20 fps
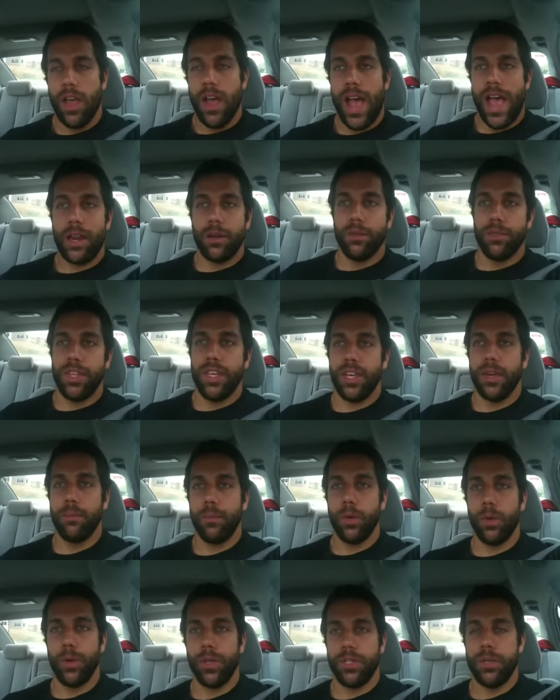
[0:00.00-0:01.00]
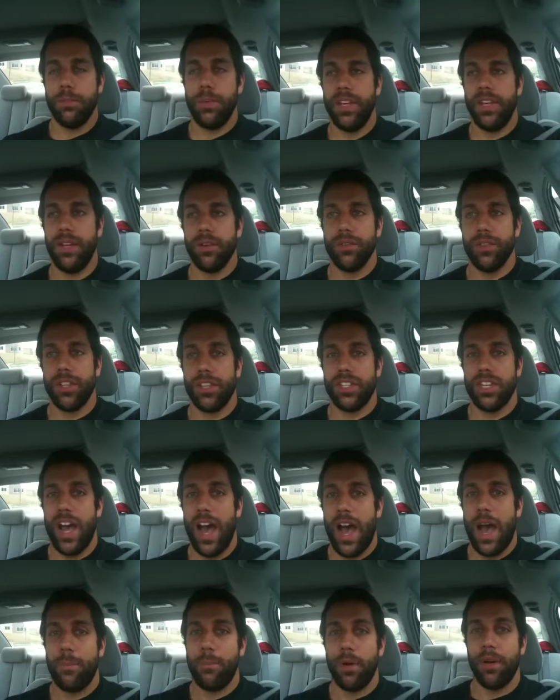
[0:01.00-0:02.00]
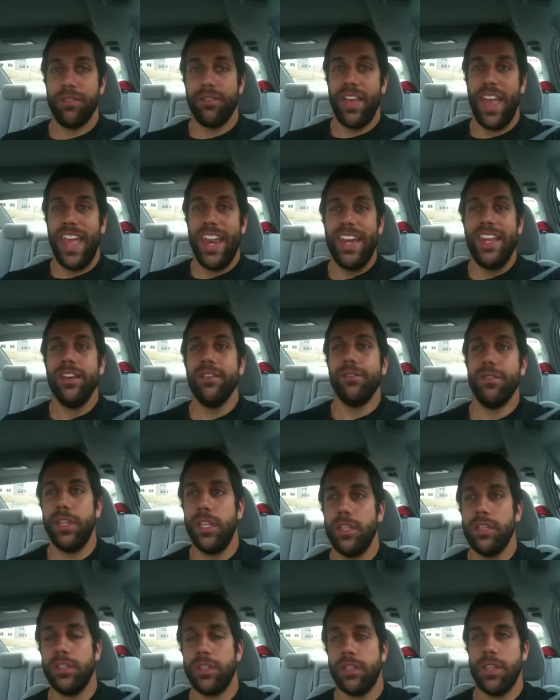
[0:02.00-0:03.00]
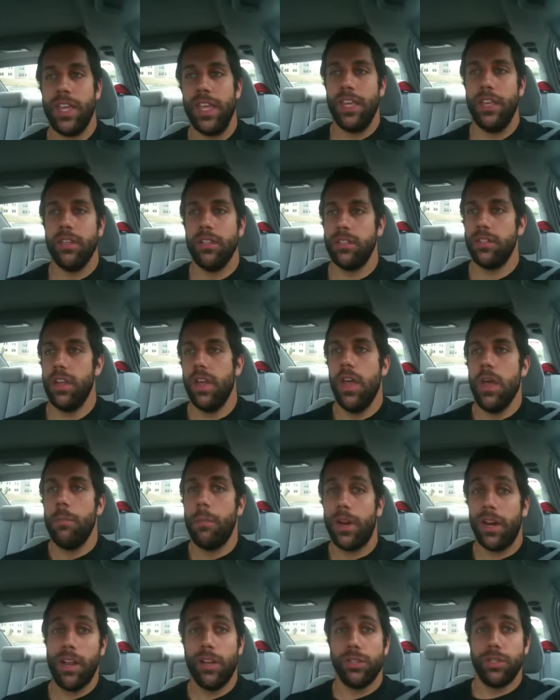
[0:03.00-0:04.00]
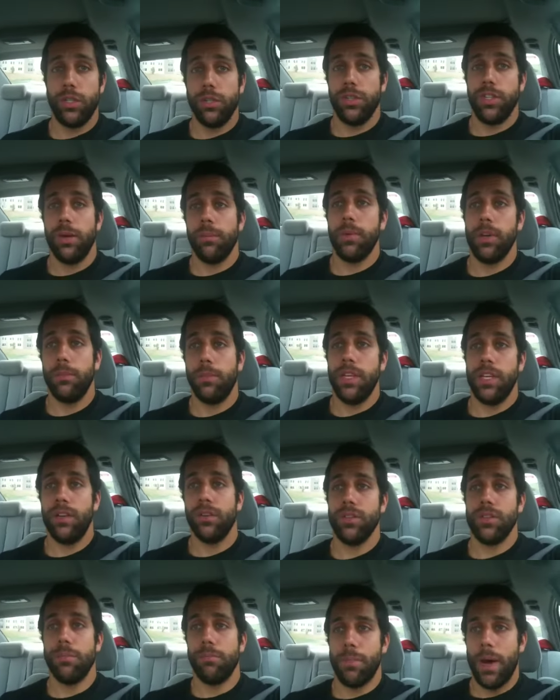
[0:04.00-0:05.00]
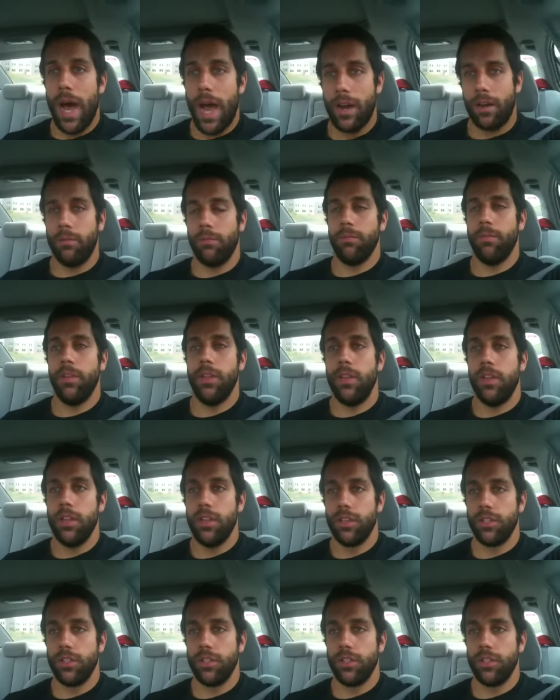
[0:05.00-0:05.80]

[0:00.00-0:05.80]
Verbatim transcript: I don't think I'm going to be near the top of any of these things, but I also don't think I'm going to be near the bottom.